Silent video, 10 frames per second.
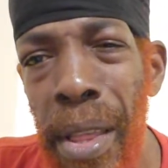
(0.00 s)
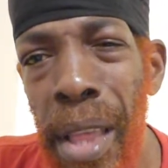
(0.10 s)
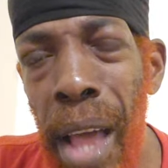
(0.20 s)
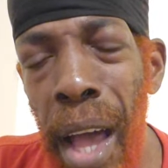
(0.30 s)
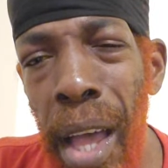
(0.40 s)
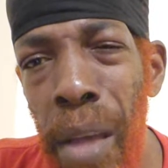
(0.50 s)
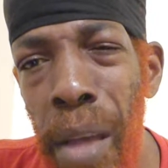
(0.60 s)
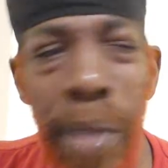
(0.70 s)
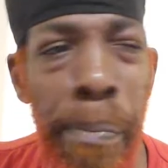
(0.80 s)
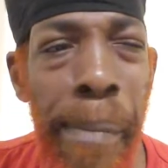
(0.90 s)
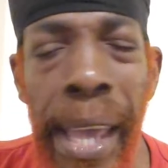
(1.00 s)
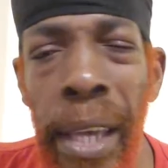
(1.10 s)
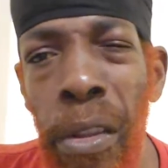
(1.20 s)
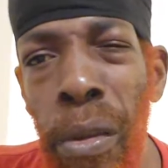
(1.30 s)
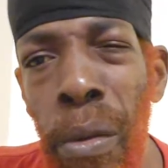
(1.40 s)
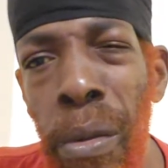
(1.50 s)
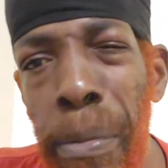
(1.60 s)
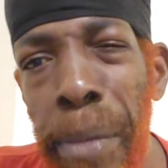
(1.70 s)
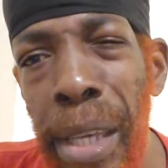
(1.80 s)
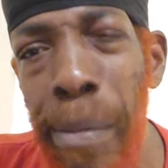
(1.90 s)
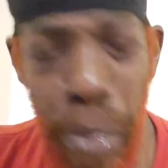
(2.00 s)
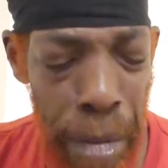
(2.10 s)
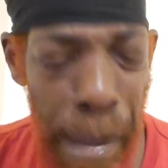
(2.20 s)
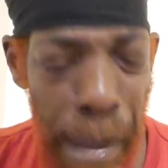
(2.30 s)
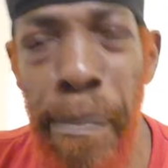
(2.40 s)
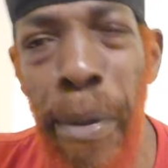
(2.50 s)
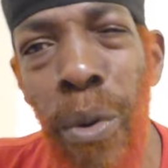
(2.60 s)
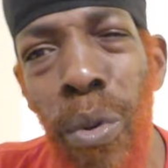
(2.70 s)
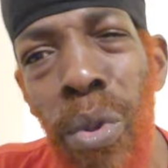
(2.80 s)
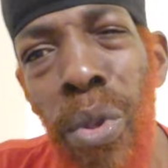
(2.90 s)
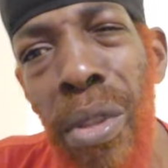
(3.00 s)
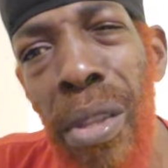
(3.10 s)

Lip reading: Huh? What man could do to me? Break my bones?